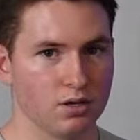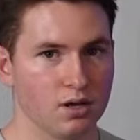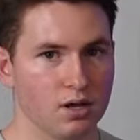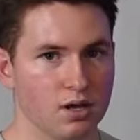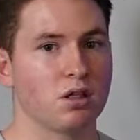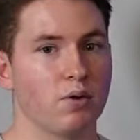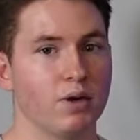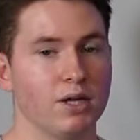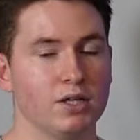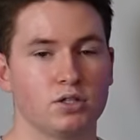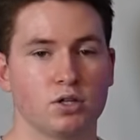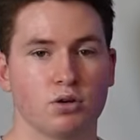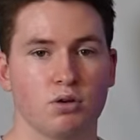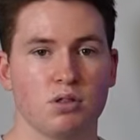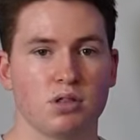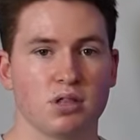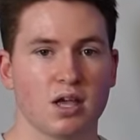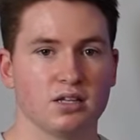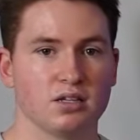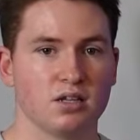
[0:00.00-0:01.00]
So in 2
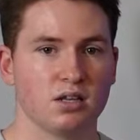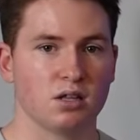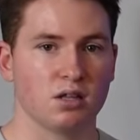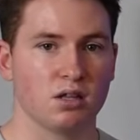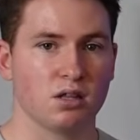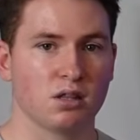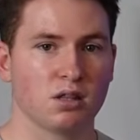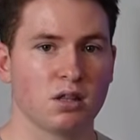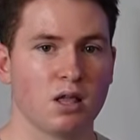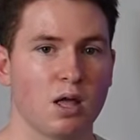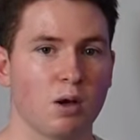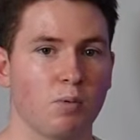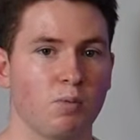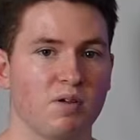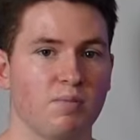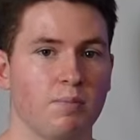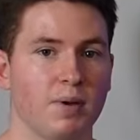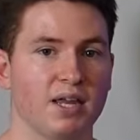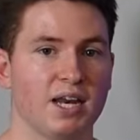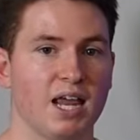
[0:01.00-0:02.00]
sentences,
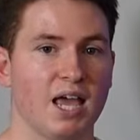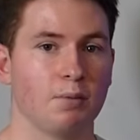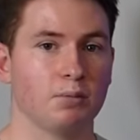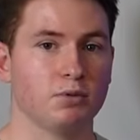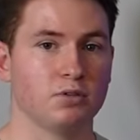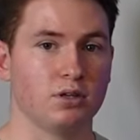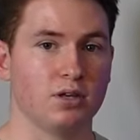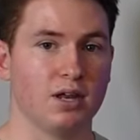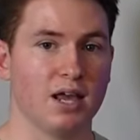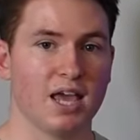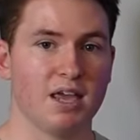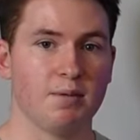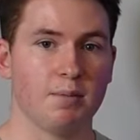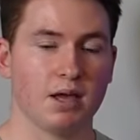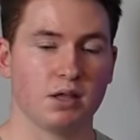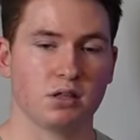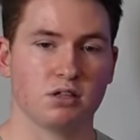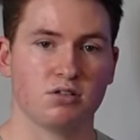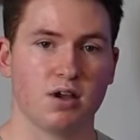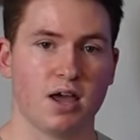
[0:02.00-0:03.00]
we've been able to name
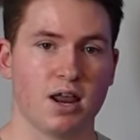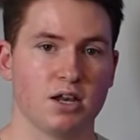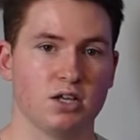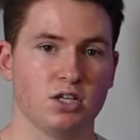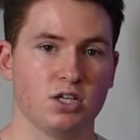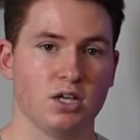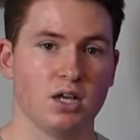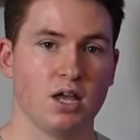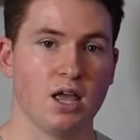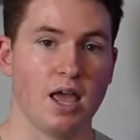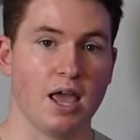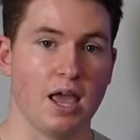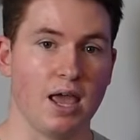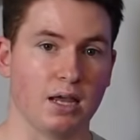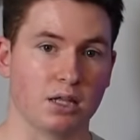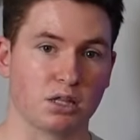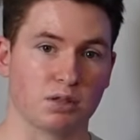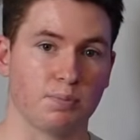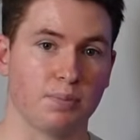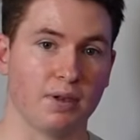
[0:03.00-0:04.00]
our strategy,
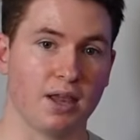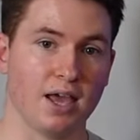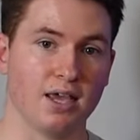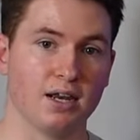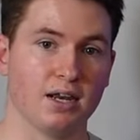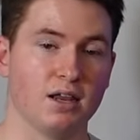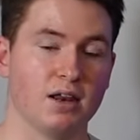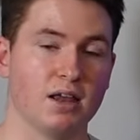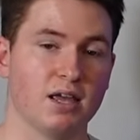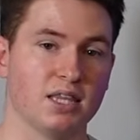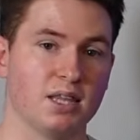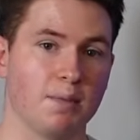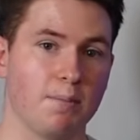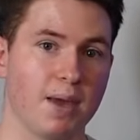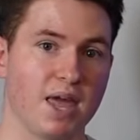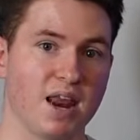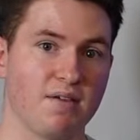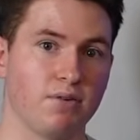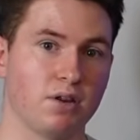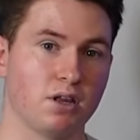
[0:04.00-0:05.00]
explain it, the
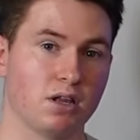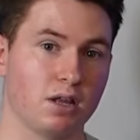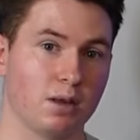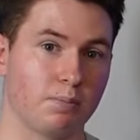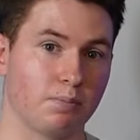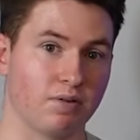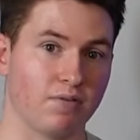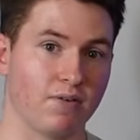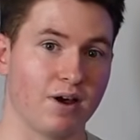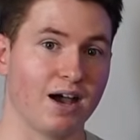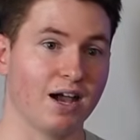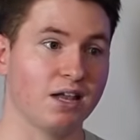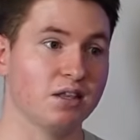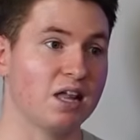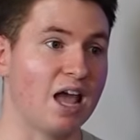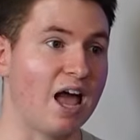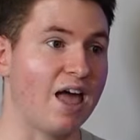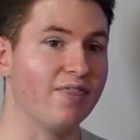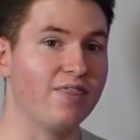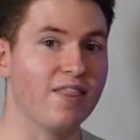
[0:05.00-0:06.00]
benefit it provides,
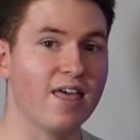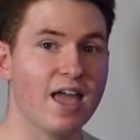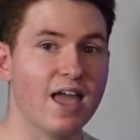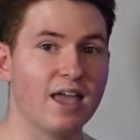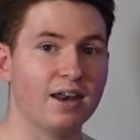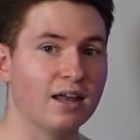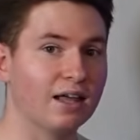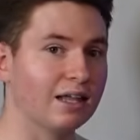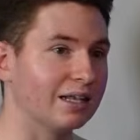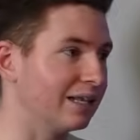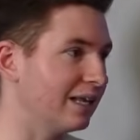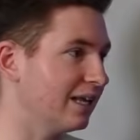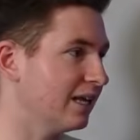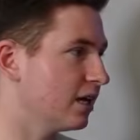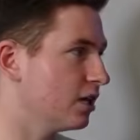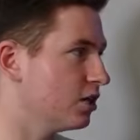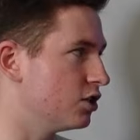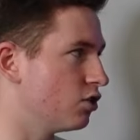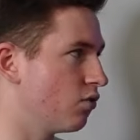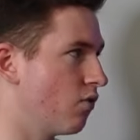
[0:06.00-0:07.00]
and then link
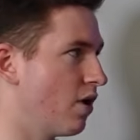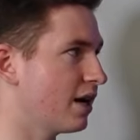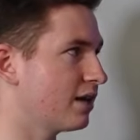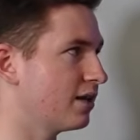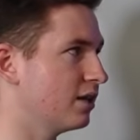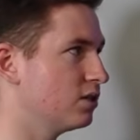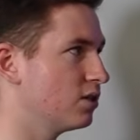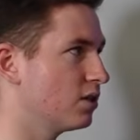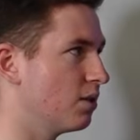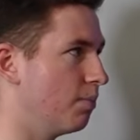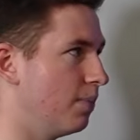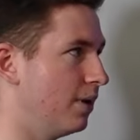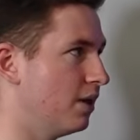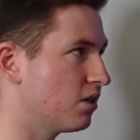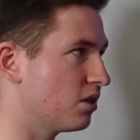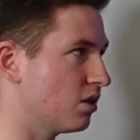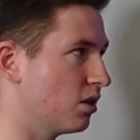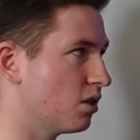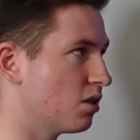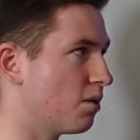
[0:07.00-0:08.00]
it directly to the
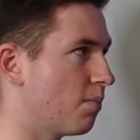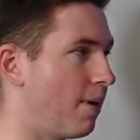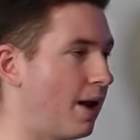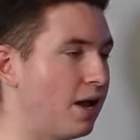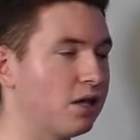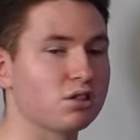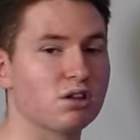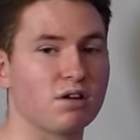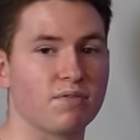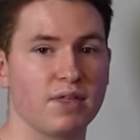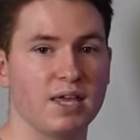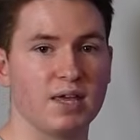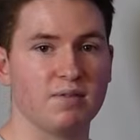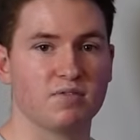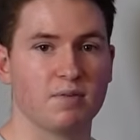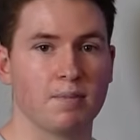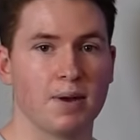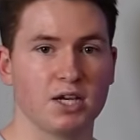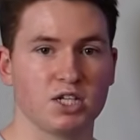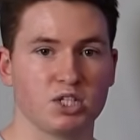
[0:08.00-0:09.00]
business based off the
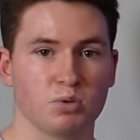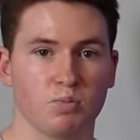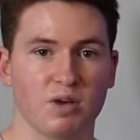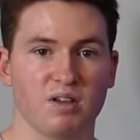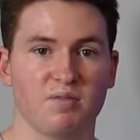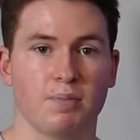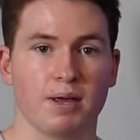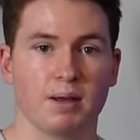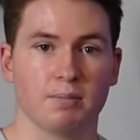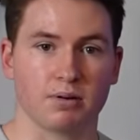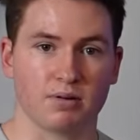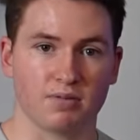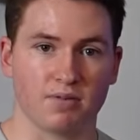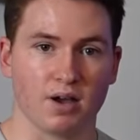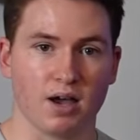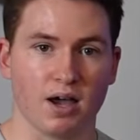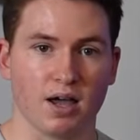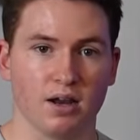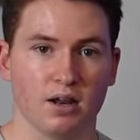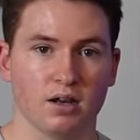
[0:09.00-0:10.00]
information we've been
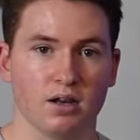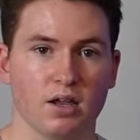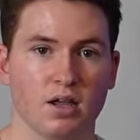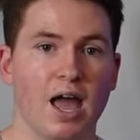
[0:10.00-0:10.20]
provided.